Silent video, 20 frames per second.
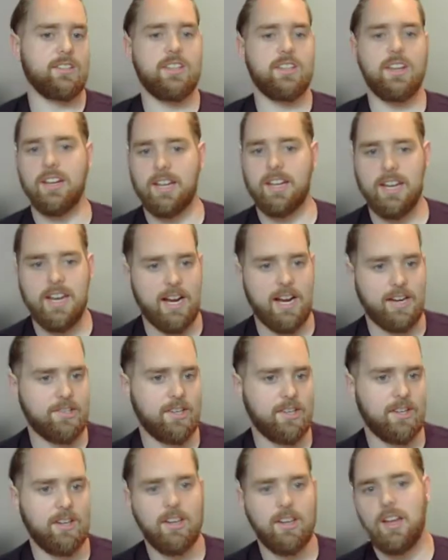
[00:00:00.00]
send a
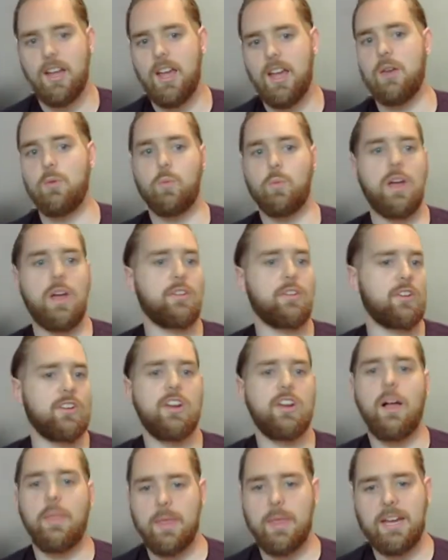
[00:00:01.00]
connection, and whether or
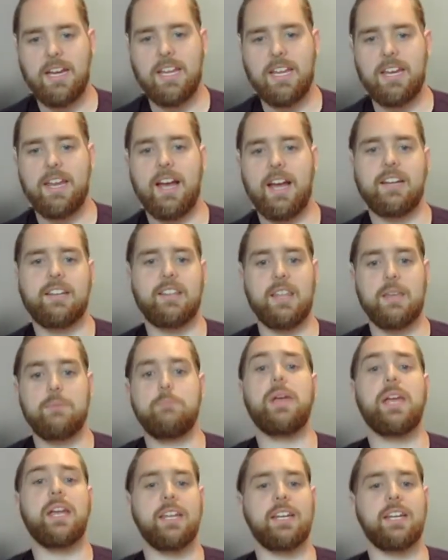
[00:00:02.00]
not they connect, they
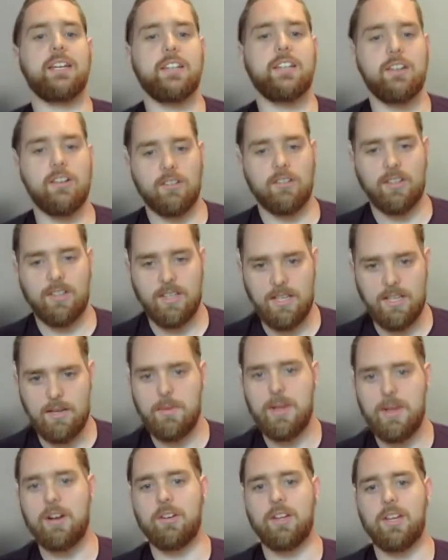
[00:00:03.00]
make it into your
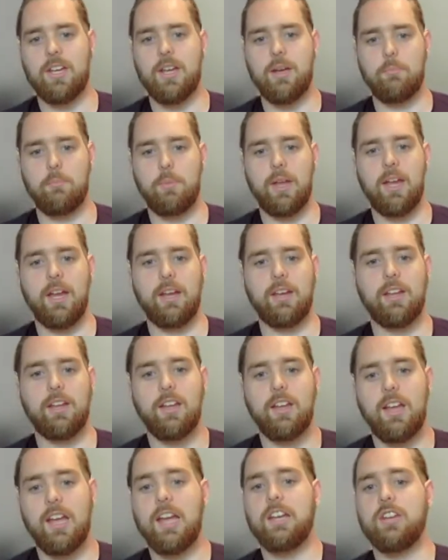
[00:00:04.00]
email campaign.
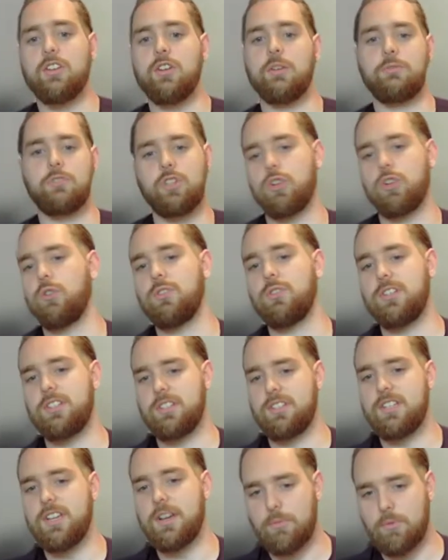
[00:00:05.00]
And you have two
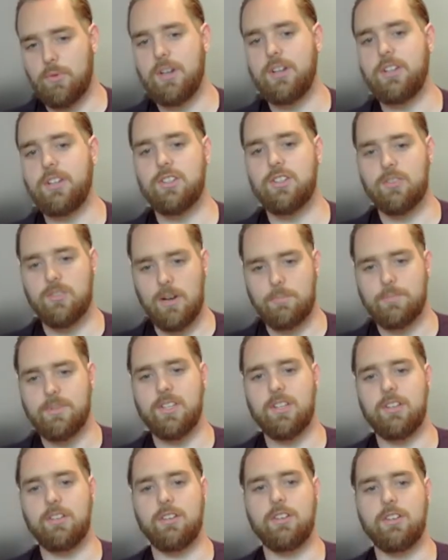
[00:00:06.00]
different scripts
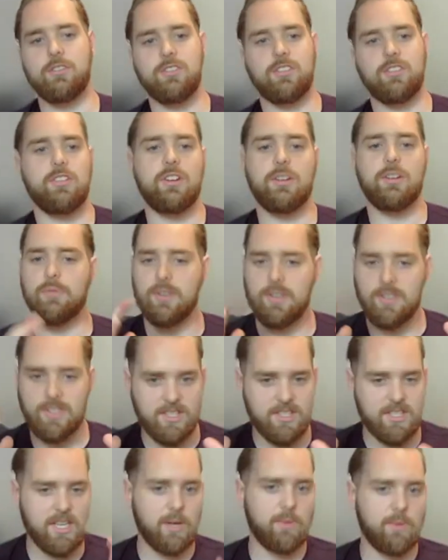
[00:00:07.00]
that you'll use, two different
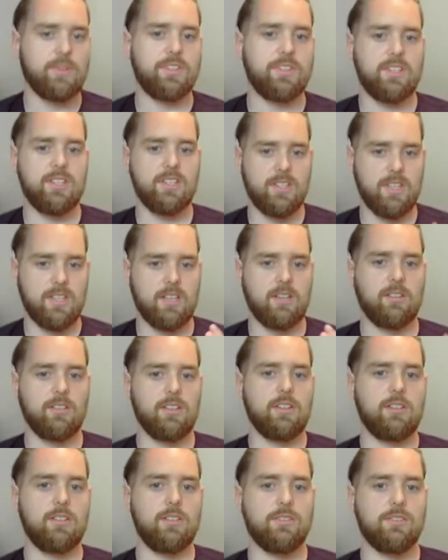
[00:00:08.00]
sequences that you'll
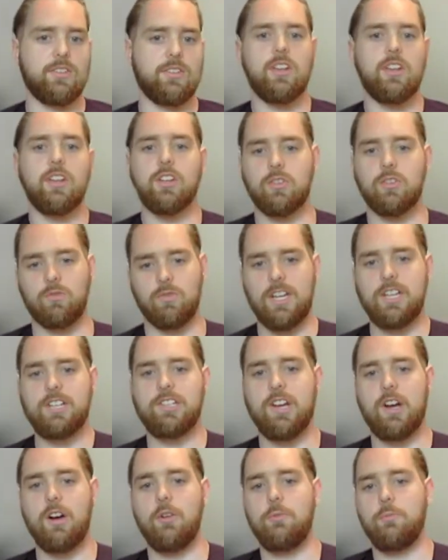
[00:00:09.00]
use to
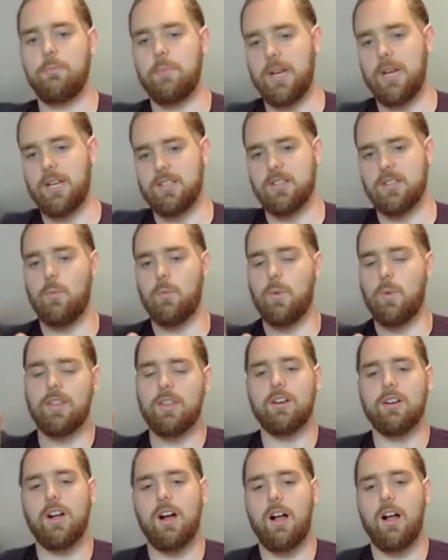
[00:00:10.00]
reach out based on whether
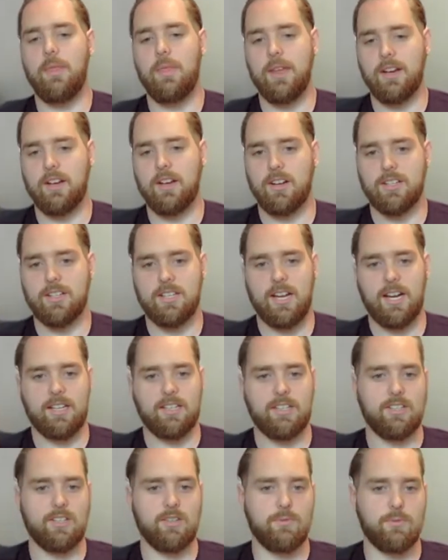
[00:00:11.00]
or not they
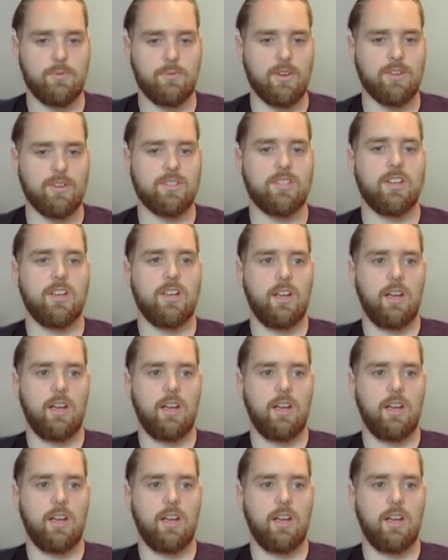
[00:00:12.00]
contacted you first,